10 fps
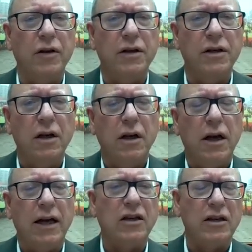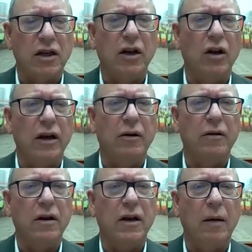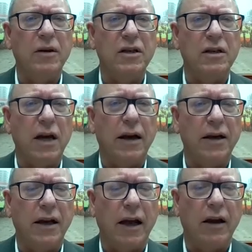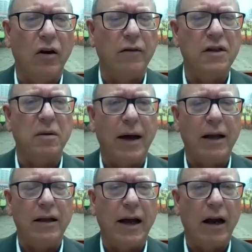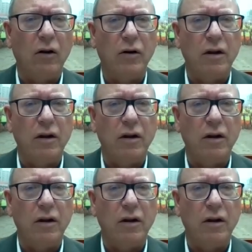Because as I said earlier, companies are starting to get nervous about the outlook.